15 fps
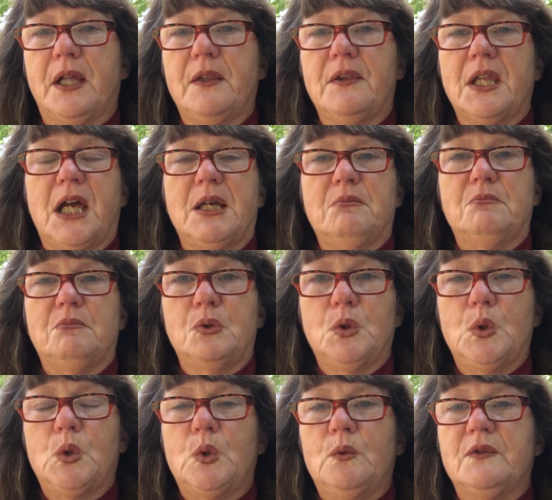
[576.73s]
and they
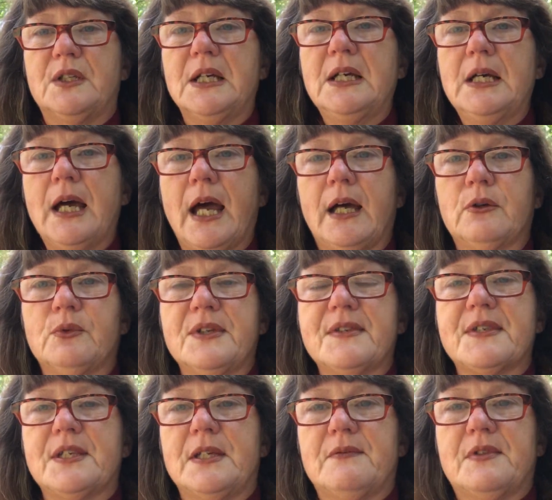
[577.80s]
moved and
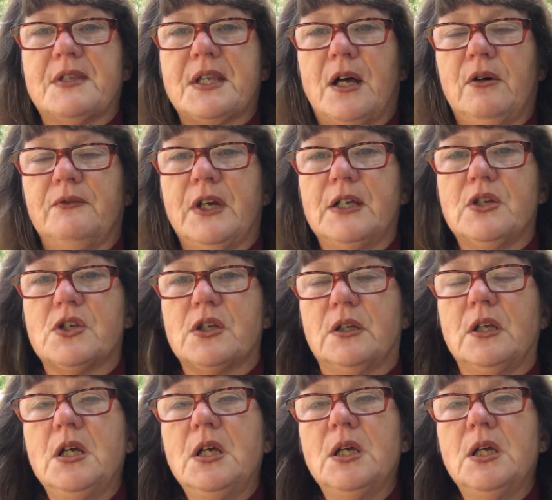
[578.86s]
received salvation.